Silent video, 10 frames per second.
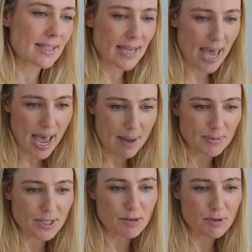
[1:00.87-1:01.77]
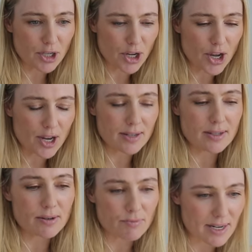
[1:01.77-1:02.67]
the caps, the
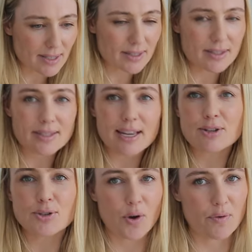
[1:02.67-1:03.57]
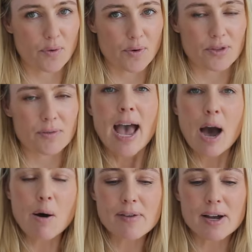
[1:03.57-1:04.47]
returns, the risks, and so forth.
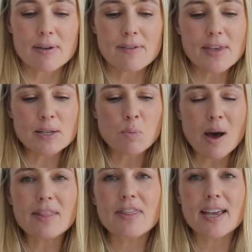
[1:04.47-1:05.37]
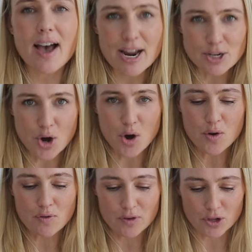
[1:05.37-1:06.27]
However, if there's one thing I
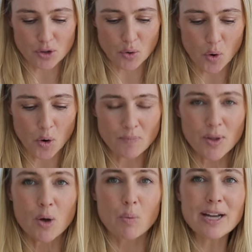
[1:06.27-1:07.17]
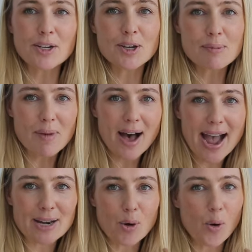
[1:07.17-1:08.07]
know for sure, when you
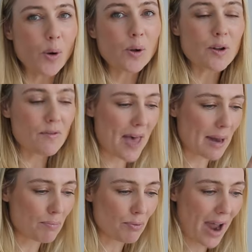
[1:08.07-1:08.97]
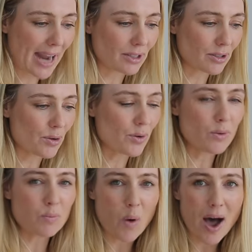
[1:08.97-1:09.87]
combine all of that
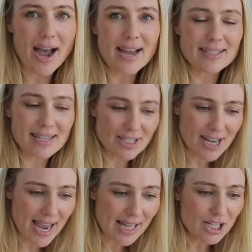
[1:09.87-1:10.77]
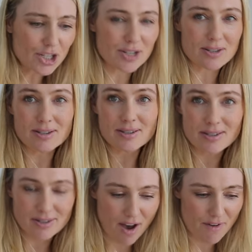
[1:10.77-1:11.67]
practical, wise, intelligent
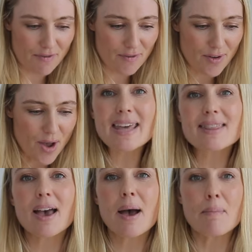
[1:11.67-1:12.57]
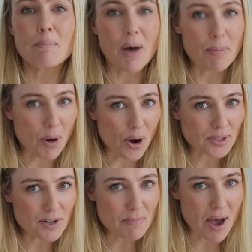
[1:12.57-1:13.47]
stuff with a
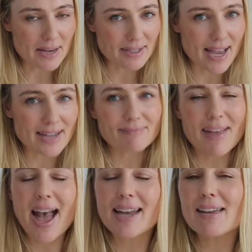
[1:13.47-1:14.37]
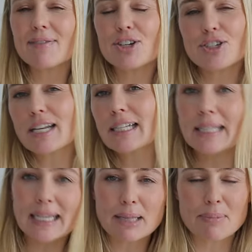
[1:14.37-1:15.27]
positive mindset, and even just a
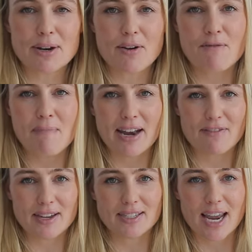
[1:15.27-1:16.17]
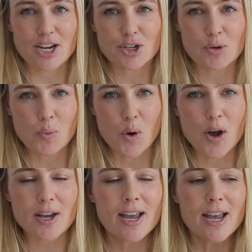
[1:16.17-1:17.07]
little bit of manifestation
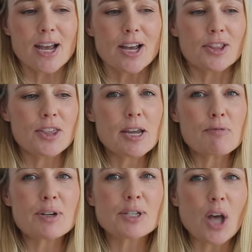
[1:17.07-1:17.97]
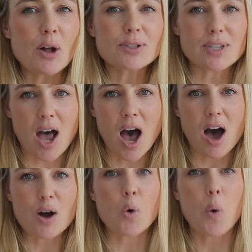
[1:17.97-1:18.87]
work, the results
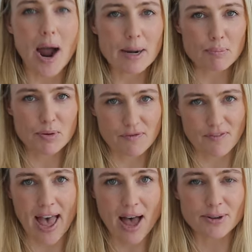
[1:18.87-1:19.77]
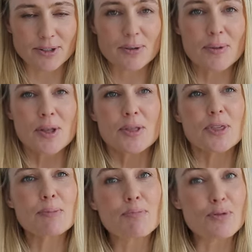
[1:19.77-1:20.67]
are quite profound.
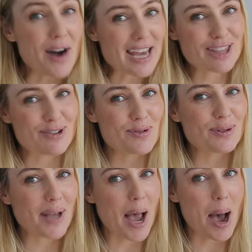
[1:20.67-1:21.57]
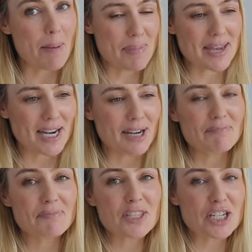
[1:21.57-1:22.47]
The breakthroughs are bigger,
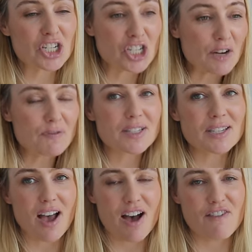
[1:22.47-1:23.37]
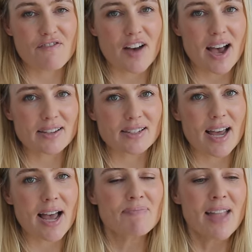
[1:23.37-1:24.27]
the shifts are
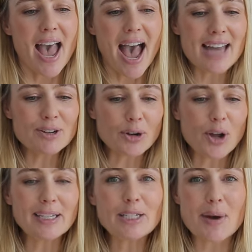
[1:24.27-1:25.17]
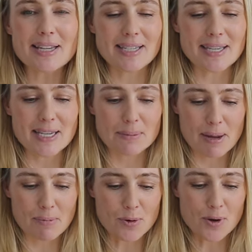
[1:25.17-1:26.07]
faster, and not only do I see these
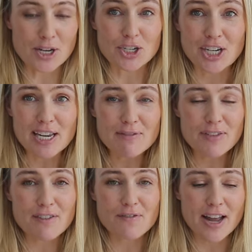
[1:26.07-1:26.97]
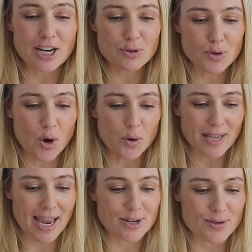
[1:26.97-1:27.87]
people achieve their financial goals
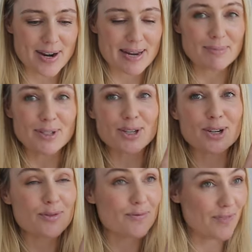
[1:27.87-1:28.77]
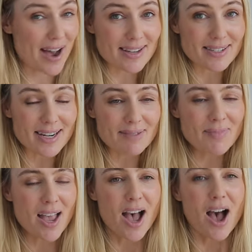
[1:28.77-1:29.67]
and dreams faster,
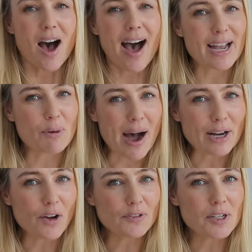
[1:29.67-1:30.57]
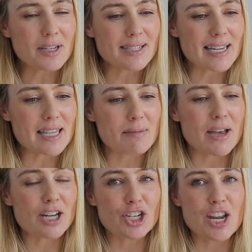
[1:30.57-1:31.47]
I quite often see them
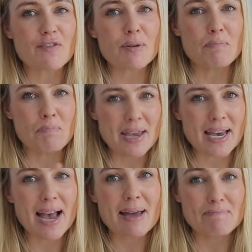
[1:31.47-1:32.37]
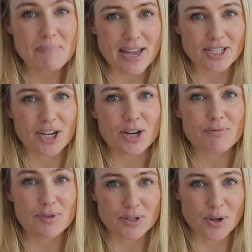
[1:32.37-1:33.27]
achieve bigger and better
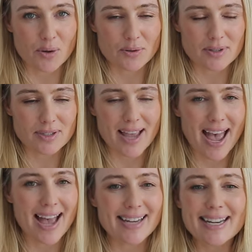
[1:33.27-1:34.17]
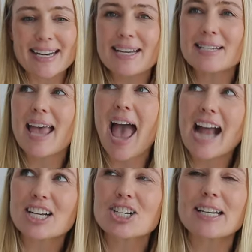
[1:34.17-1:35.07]
results. And it is
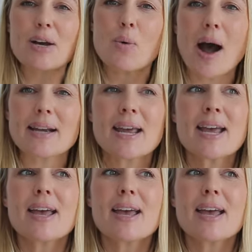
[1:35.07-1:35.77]
actually quite